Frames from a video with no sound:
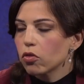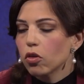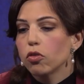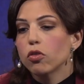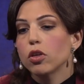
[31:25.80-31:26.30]

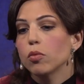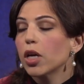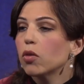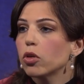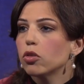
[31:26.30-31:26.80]
So you
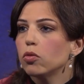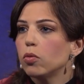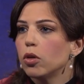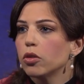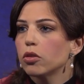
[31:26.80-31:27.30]
might want
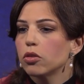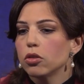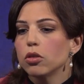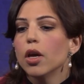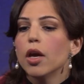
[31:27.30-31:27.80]

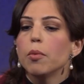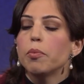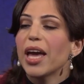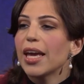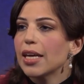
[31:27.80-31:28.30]
to
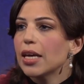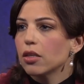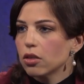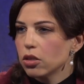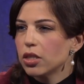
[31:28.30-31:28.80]
pay
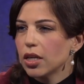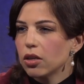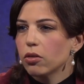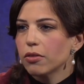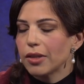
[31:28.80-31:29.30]
in
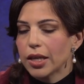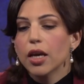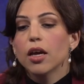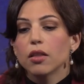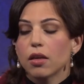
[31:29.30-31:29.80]
continuously,
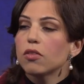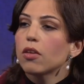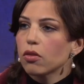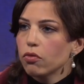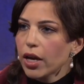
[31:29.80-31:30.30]
and there are
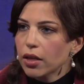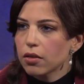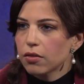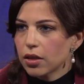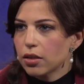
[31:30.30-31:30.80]
certain
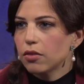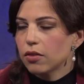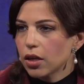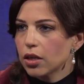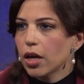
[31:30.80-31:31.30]
factors that
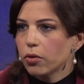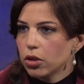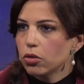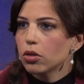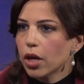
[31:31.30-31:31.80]
decide how
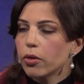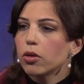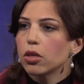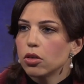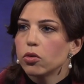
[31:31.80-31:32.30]

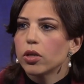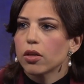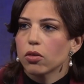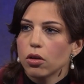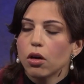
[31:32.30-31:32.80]
you can do
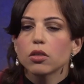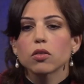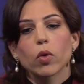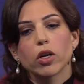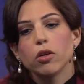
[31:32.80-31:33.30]
that or
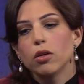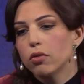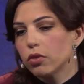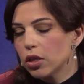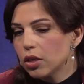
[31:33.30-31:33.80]
not, whether you
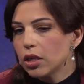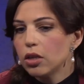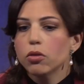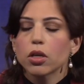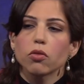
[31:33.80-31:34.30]
live in an
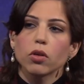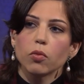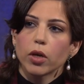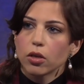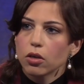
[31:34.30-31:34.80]
EU country,
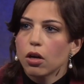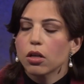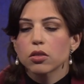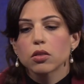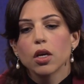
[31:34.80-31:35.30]
whether
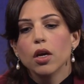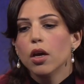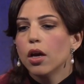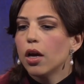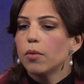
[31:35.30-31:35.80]
not,
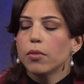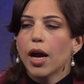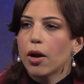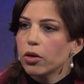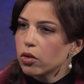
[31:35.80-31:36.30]

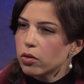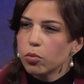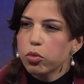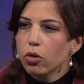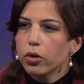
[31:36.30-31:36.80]
how you're
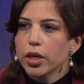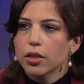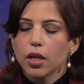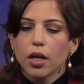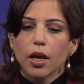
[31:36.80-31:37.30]
employed.